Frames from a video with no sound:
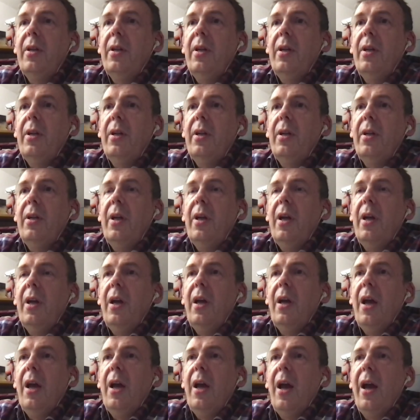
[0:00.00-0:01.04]
I
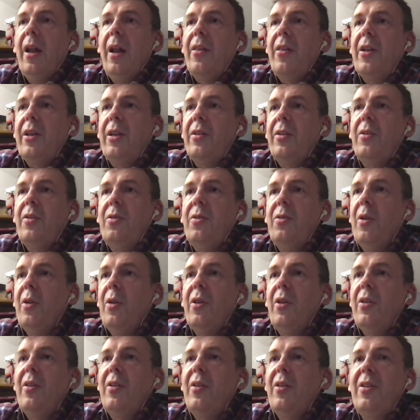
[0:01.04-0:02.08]
think
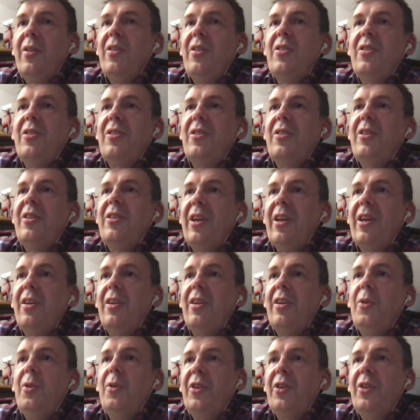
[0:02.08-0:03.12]
that this is a
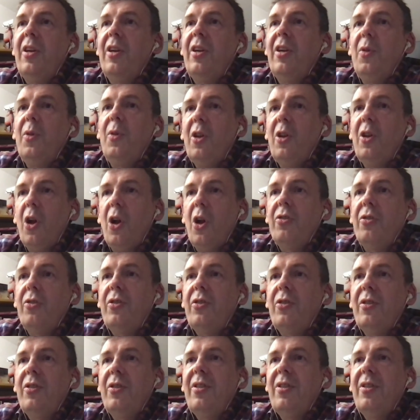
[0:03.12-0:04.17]
terrible, terrible
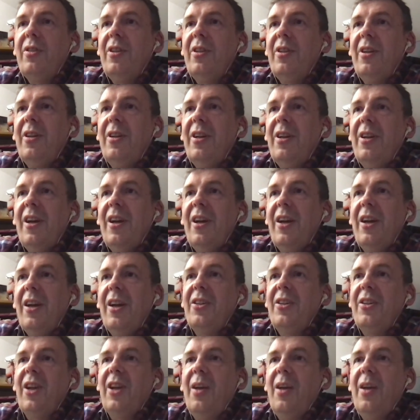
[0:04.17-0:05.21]
loss.
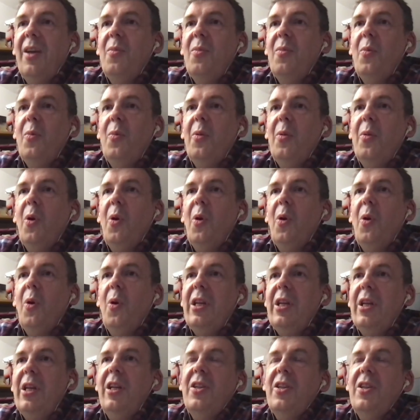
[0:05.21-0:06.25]
At a time when
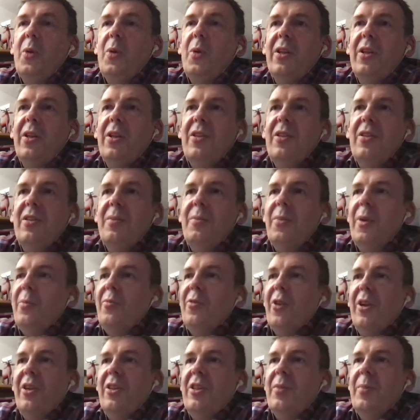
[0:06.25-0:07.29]
what we need is witnesses. And
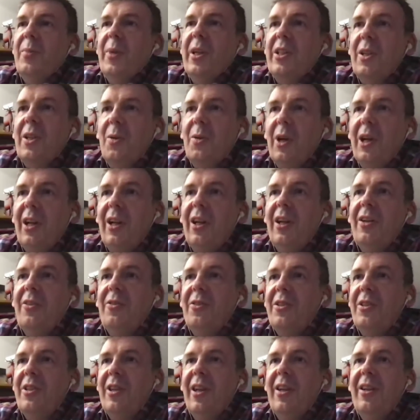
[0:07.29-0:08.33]
Pope Francis makes it quite clear,
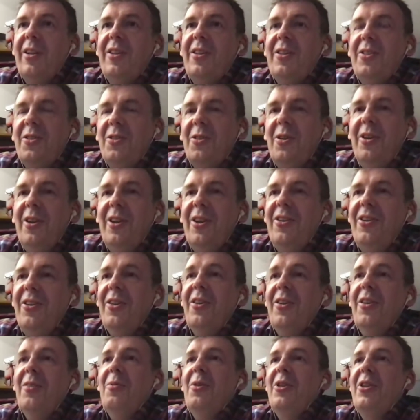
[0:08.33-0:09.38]
Christianity is a
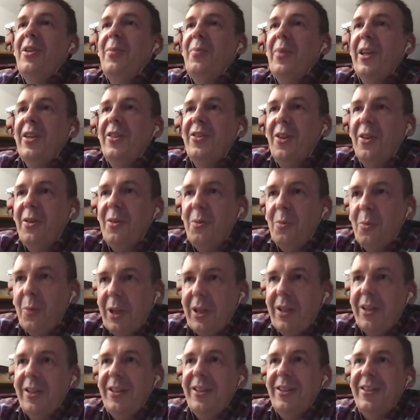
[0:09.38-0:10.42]
religion which depends on
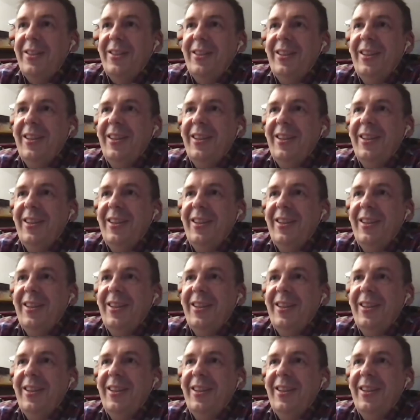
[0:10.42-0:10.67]
witness.